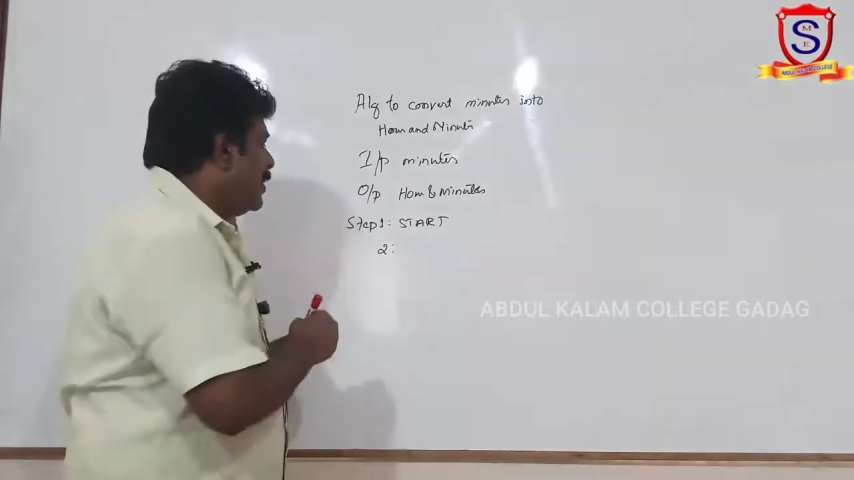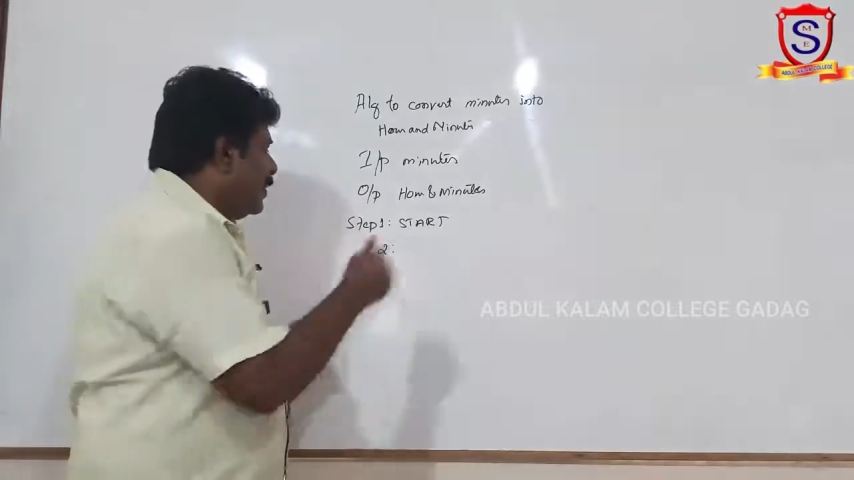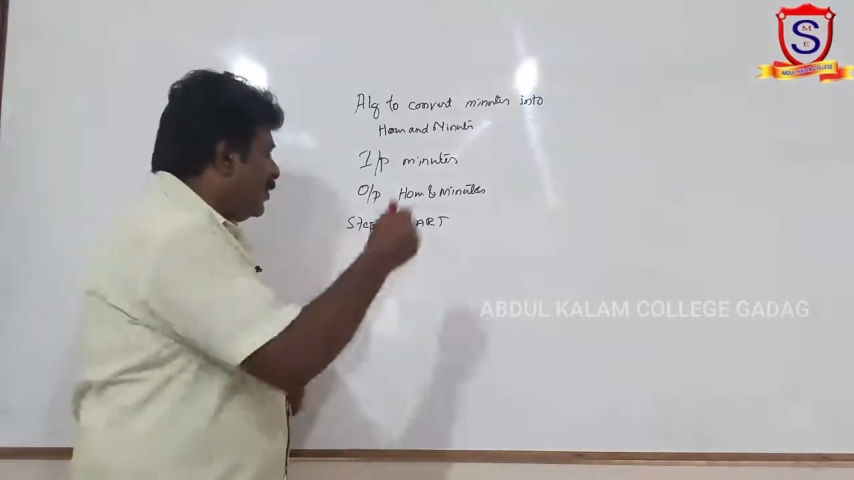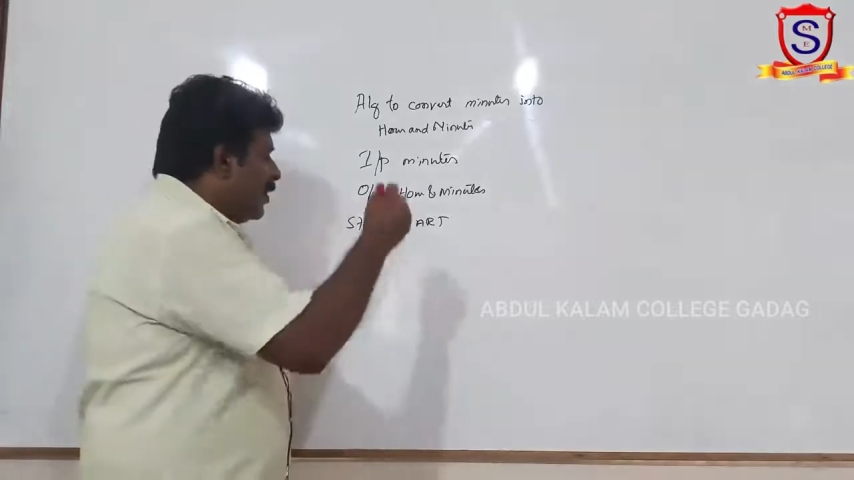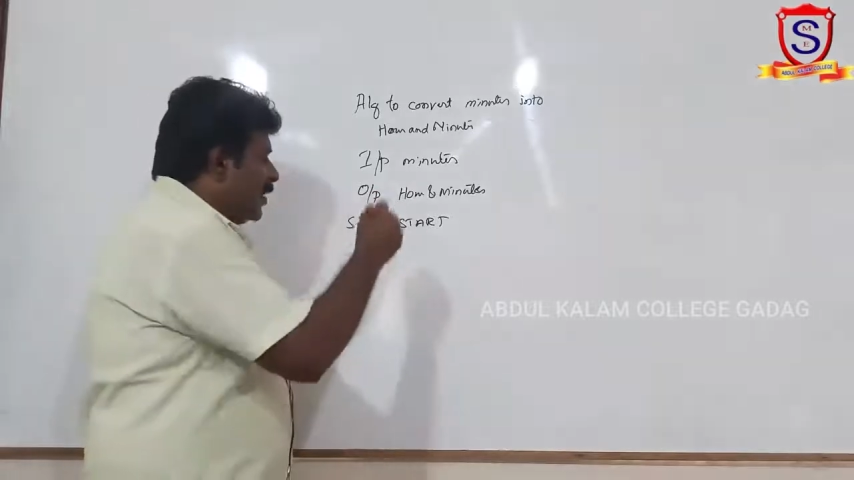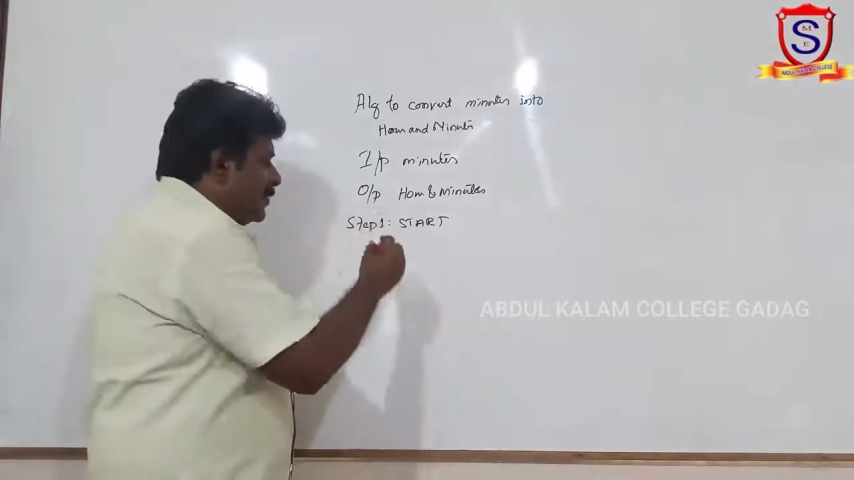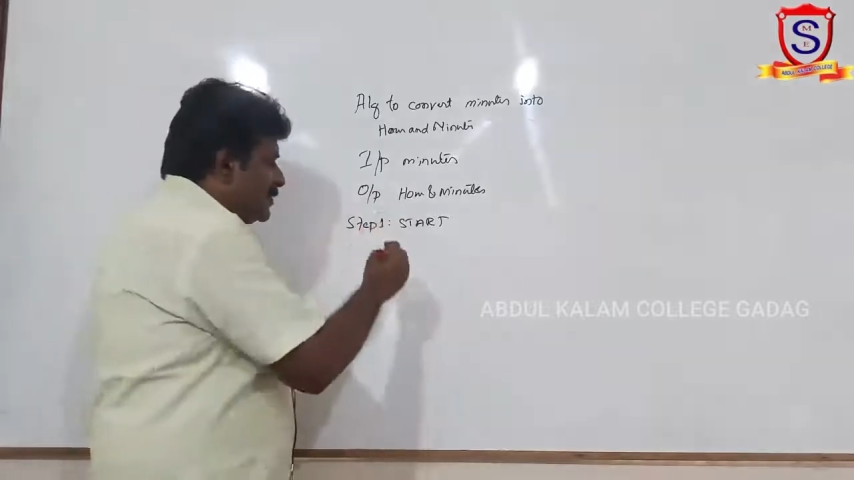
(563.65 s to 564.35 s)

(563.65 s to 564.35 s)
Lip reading: Now let me